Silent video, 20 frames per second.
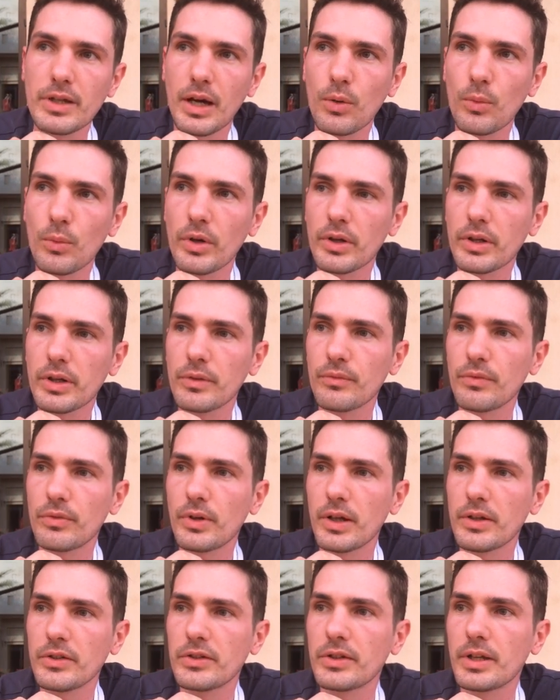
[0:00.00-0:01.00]
he's now
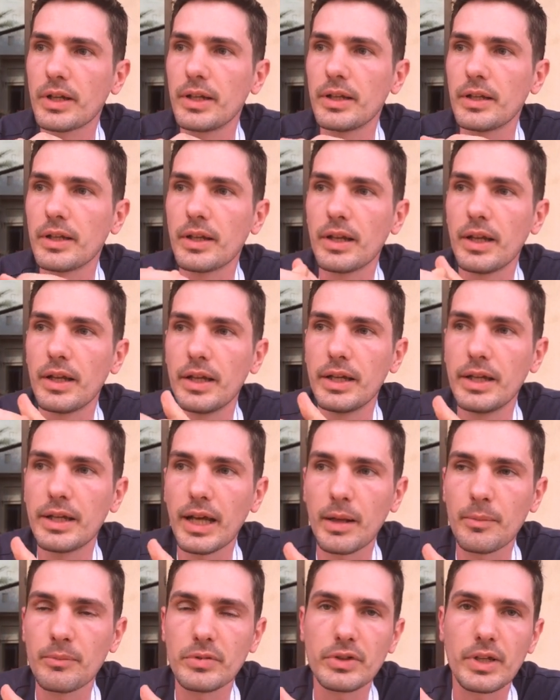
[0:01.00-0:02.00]
working for us in
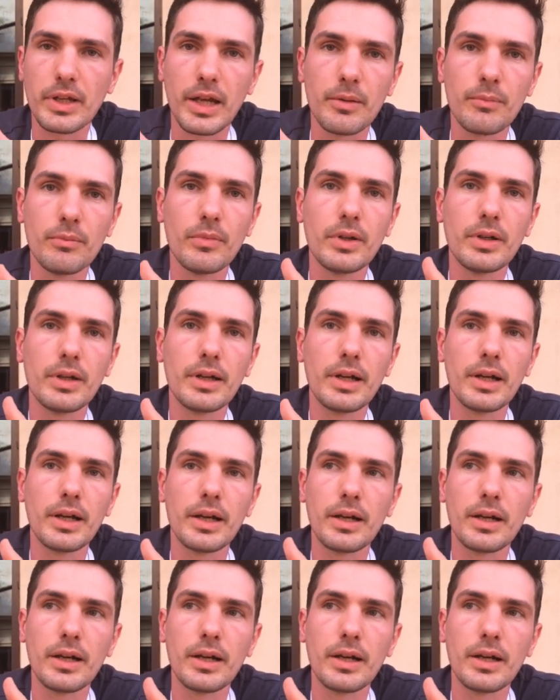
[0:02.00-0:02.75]
Amsterdam,